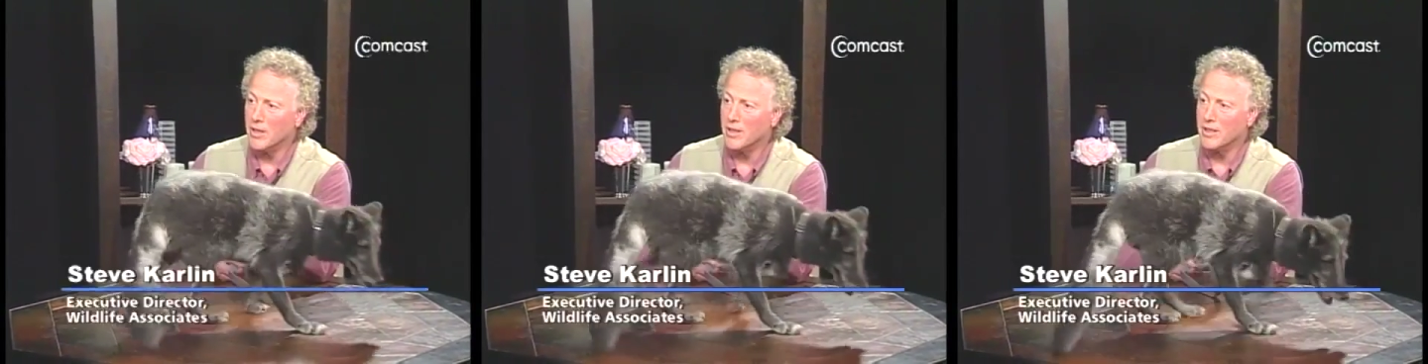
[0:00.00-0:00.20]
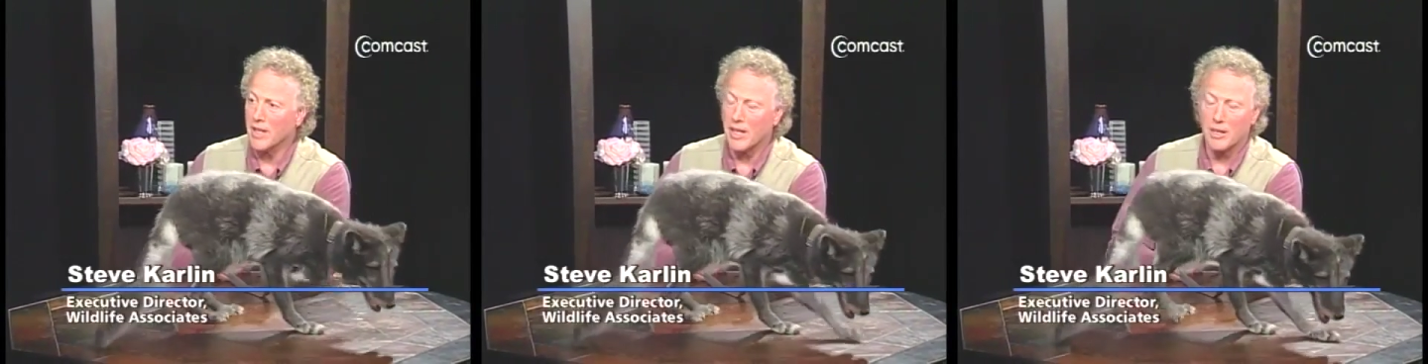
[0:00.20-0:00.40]

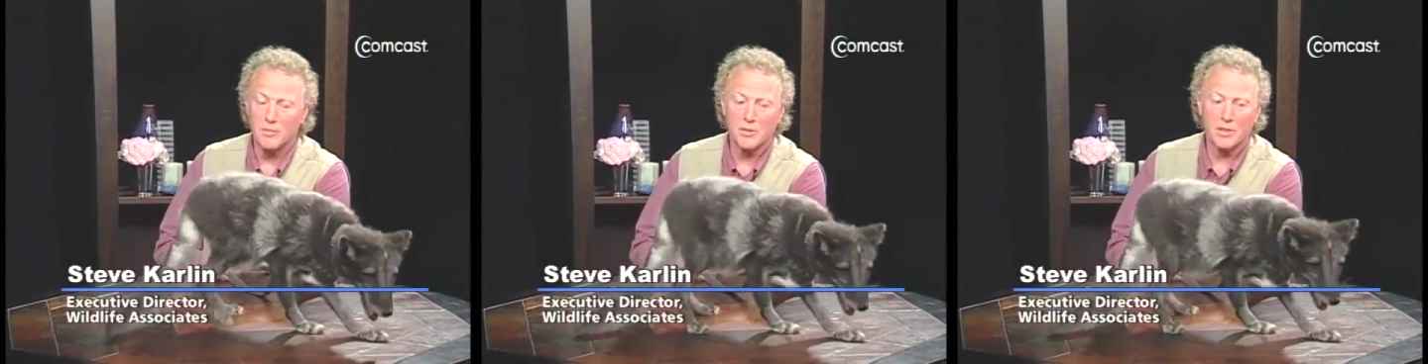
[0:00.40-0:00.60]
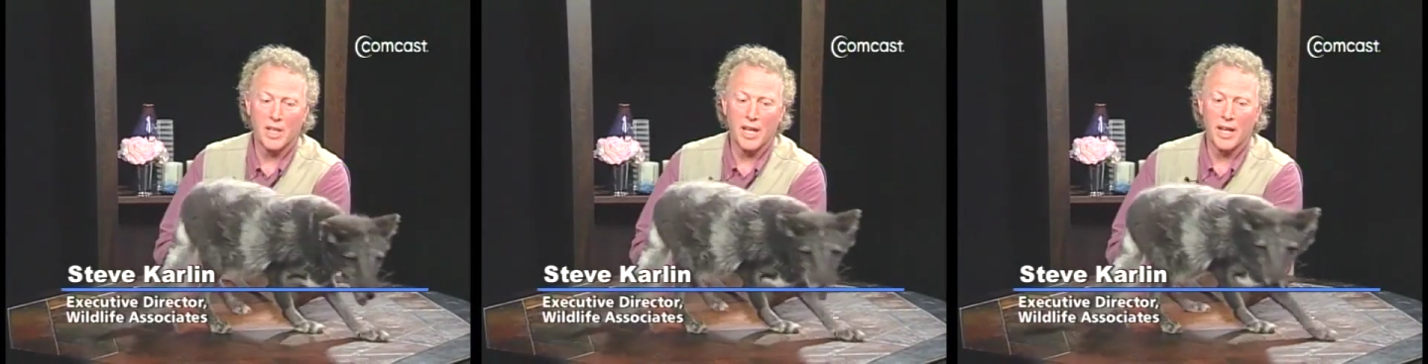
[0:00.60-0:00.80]
These
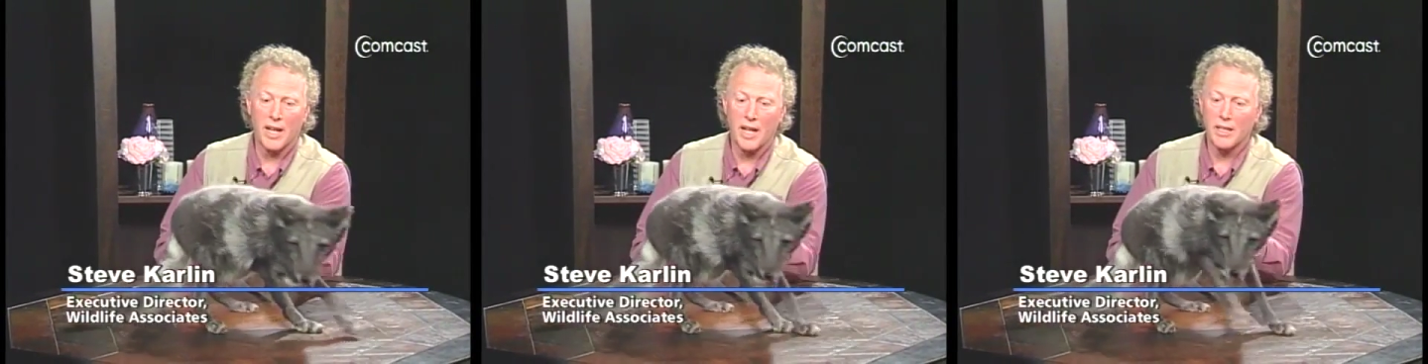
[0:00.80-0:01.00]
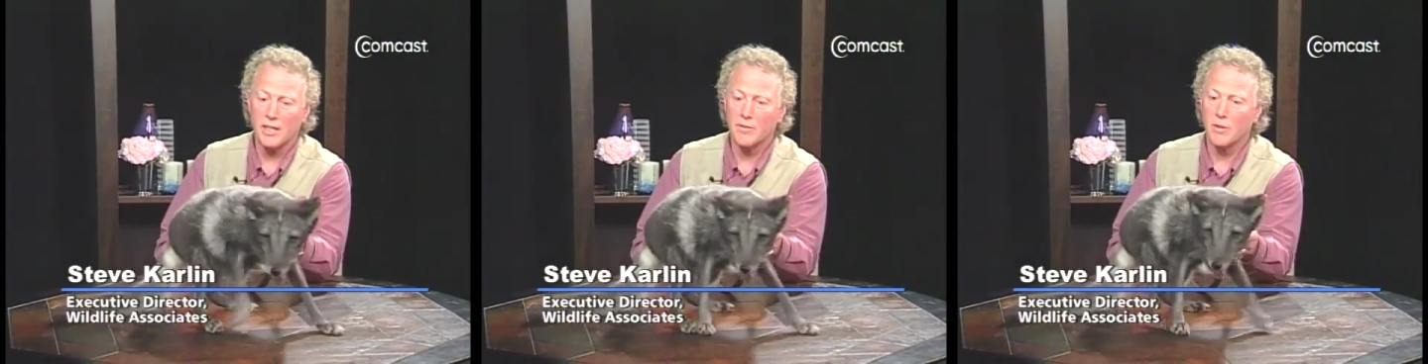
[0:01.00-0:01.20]
animals
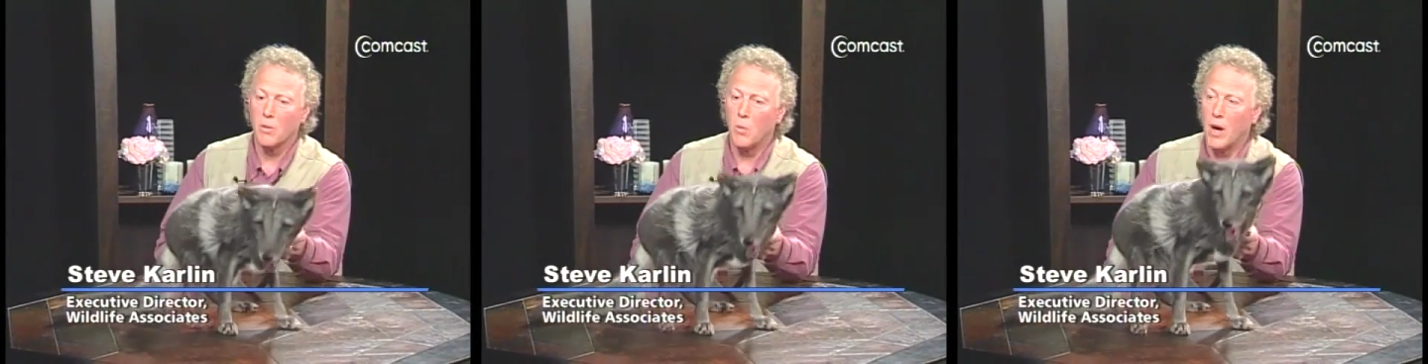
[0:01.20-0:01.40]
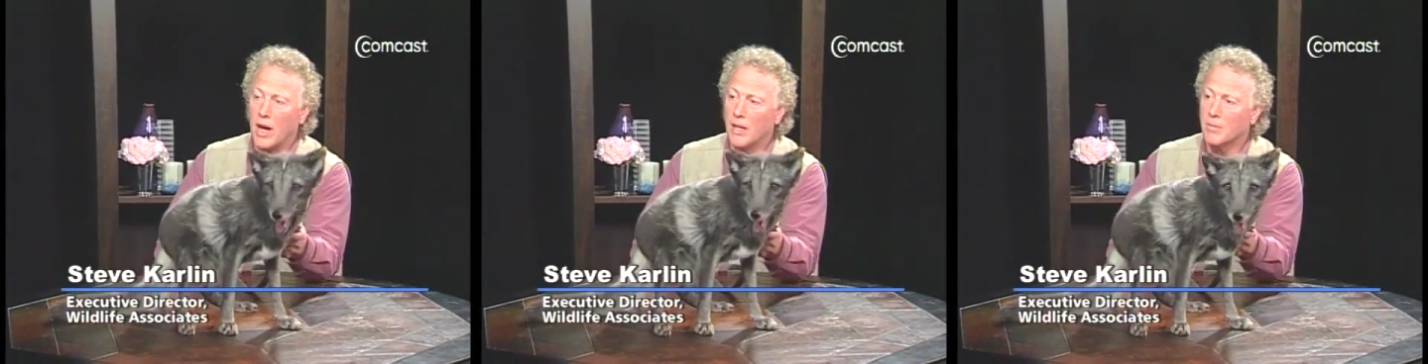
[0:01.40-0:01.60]
cannot live in the
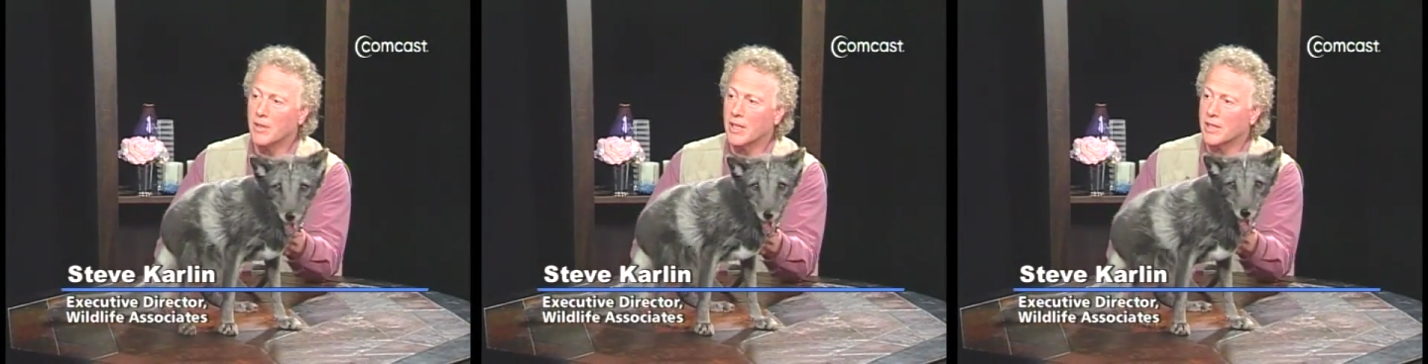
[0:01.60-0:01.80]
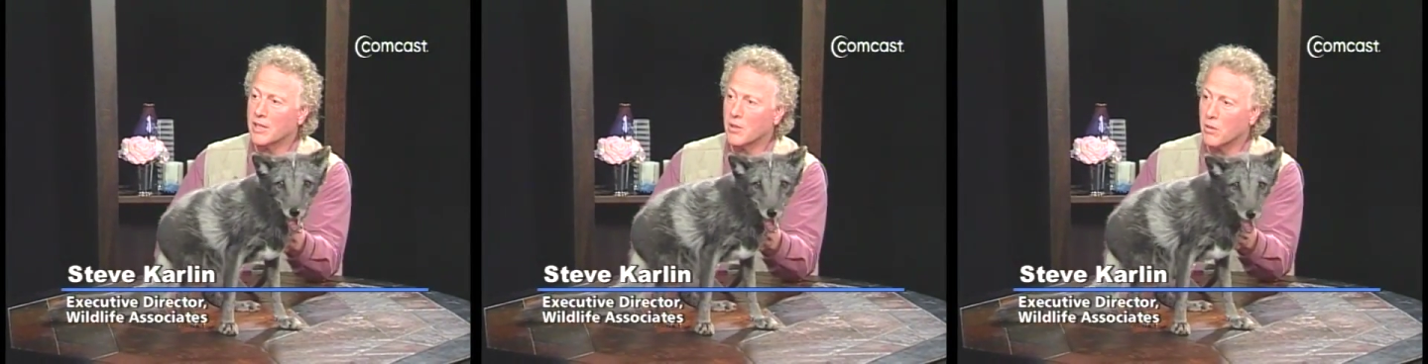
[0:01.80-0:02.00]
wild
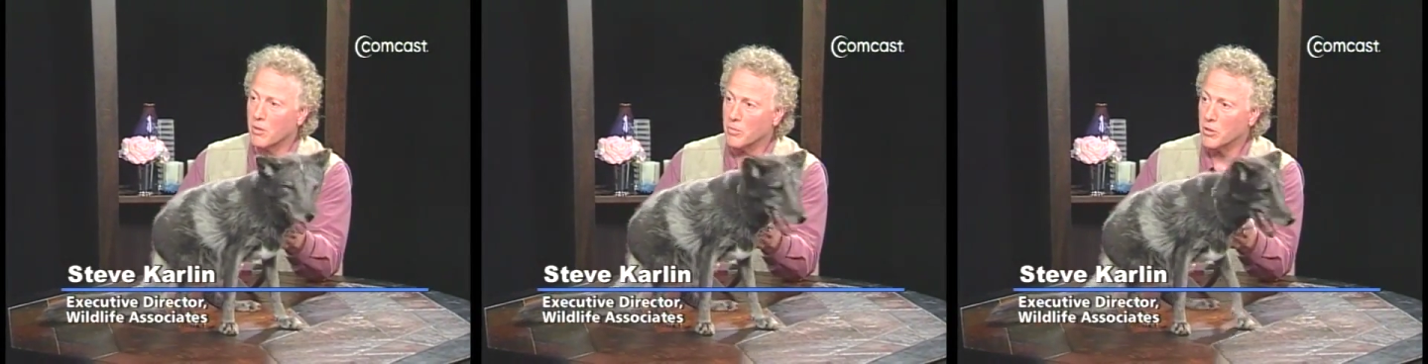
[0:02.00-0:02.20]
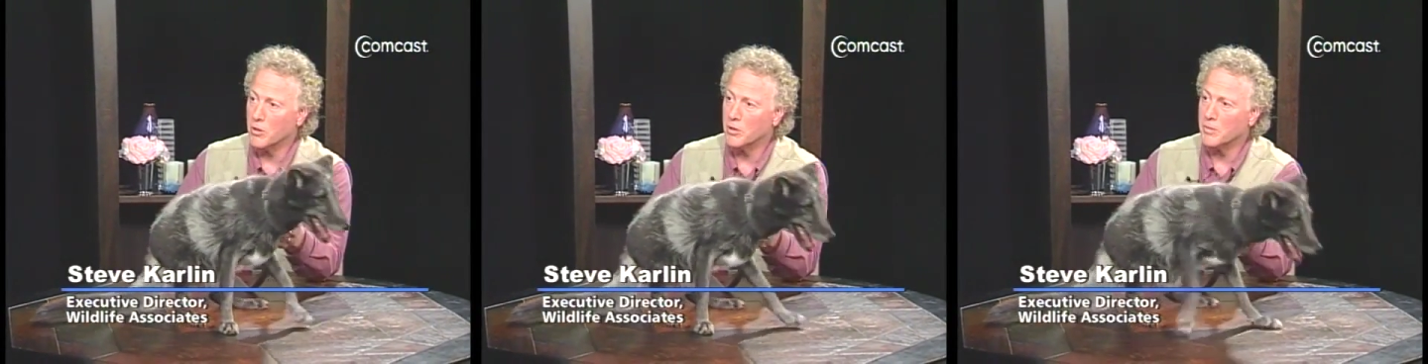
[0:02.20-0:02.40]
because they were
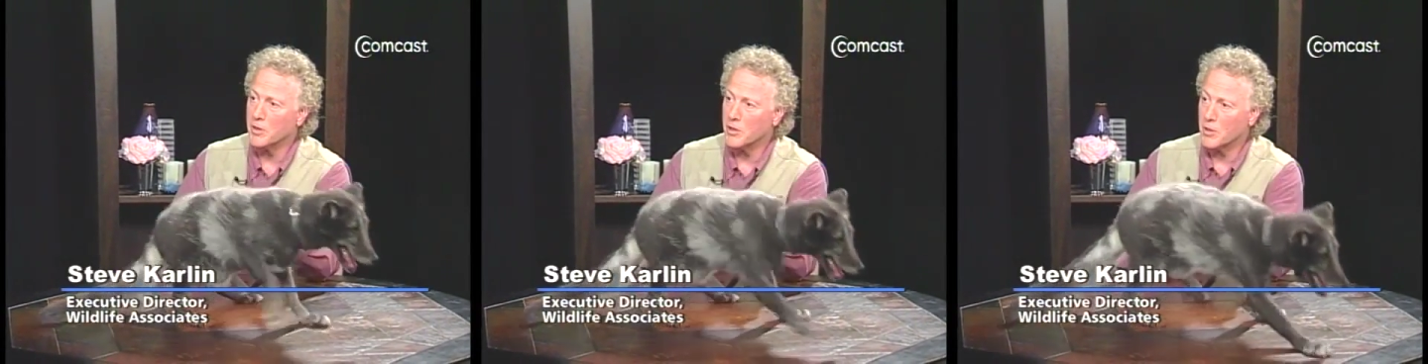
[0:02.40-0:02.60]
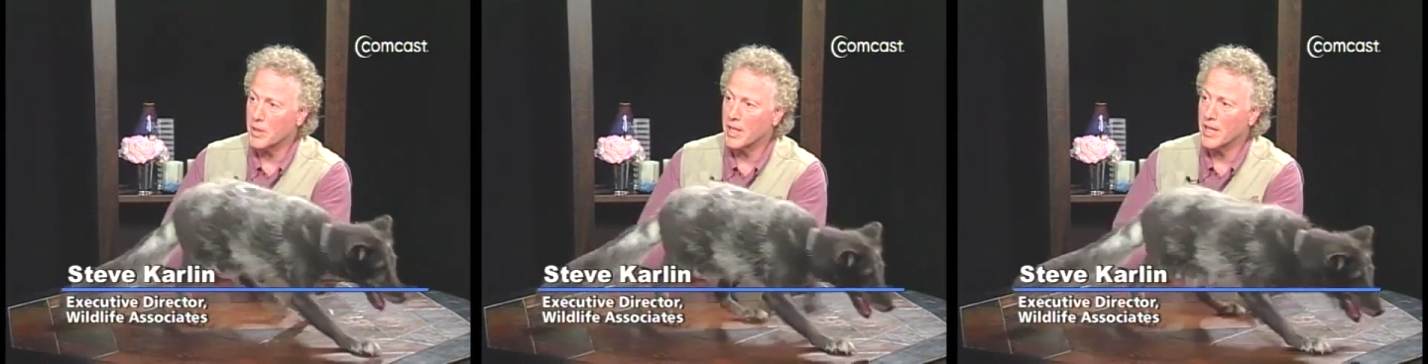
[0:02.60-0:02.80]
abused,
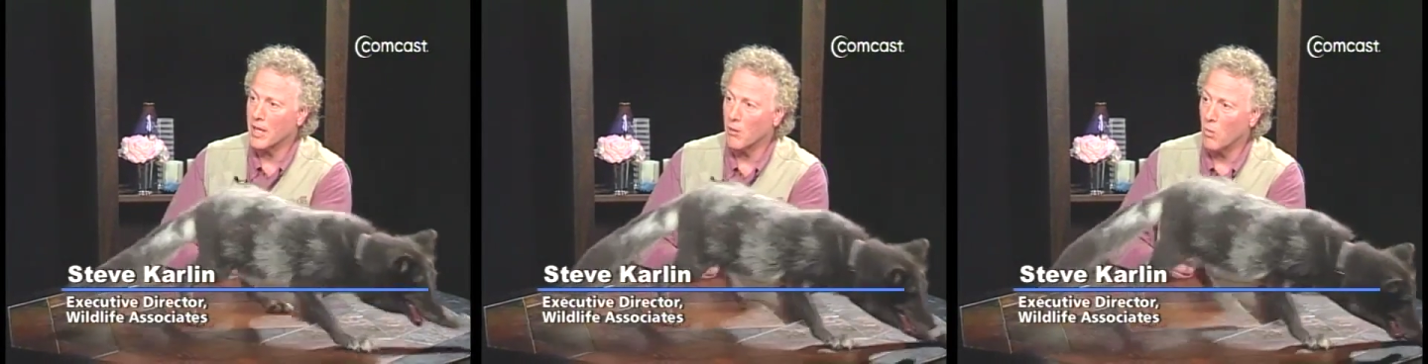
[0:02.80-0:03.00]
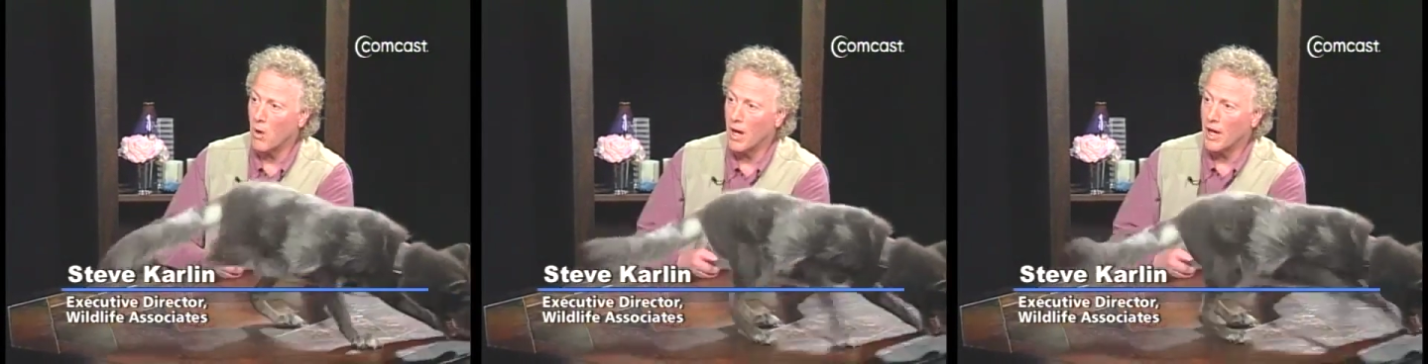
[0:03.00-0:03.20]
mistreated,
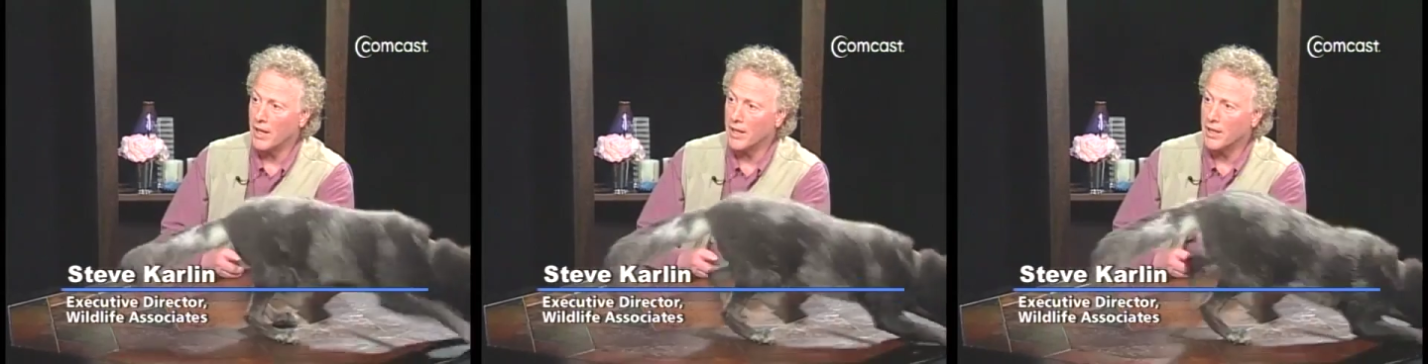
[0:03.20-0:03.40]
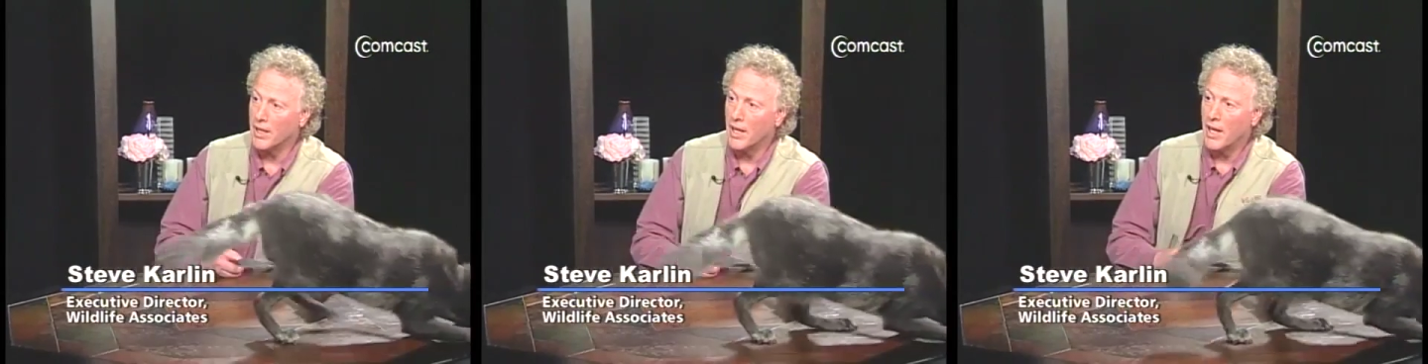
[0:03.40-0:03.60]

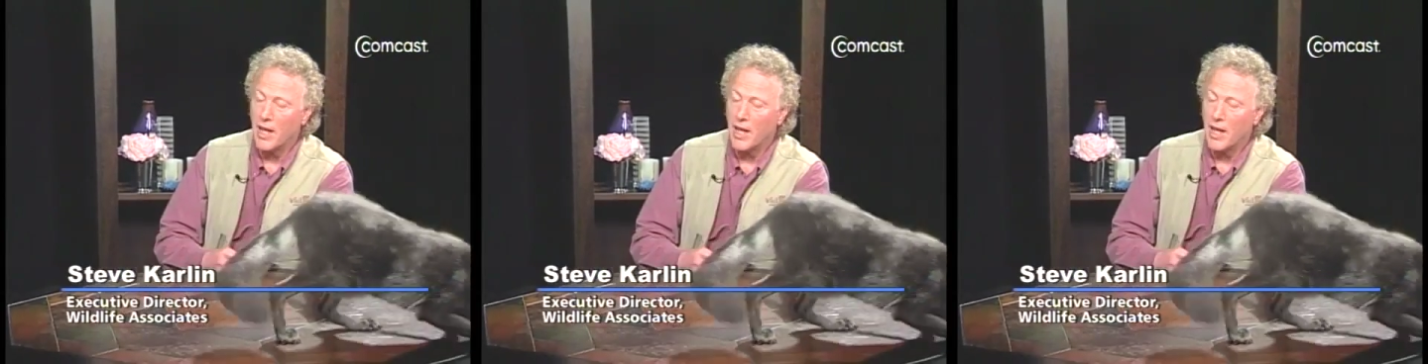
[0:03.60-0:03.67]
unwanted.